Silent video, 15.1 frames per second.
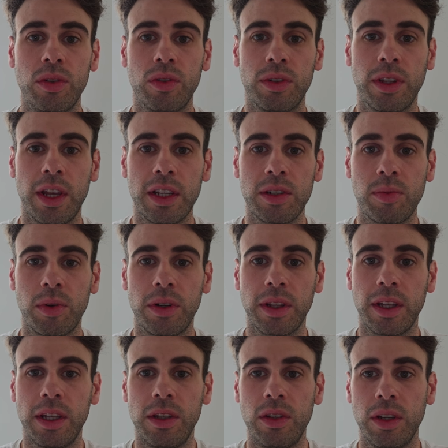to your dashboard,
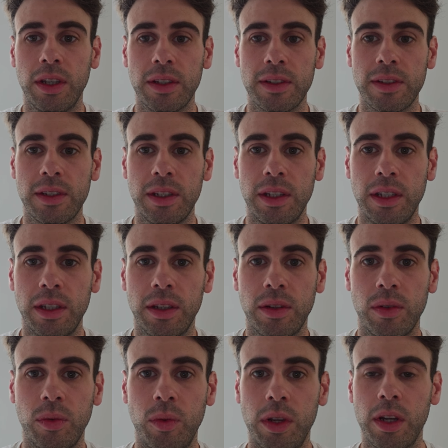and you can see
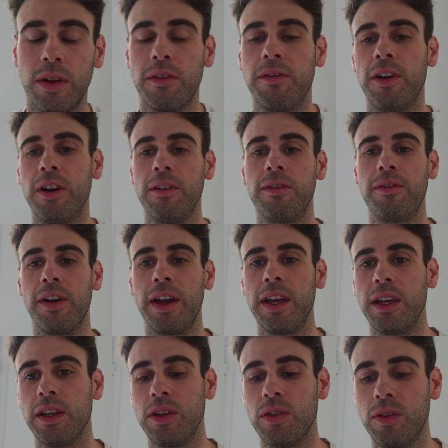we are
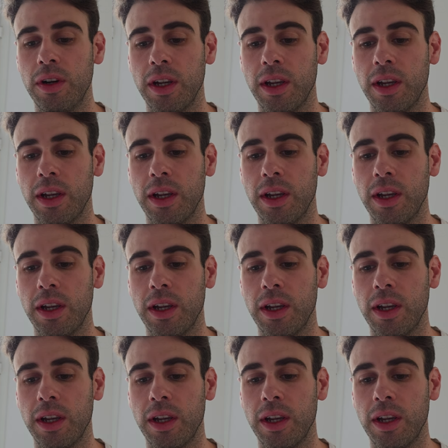verifying your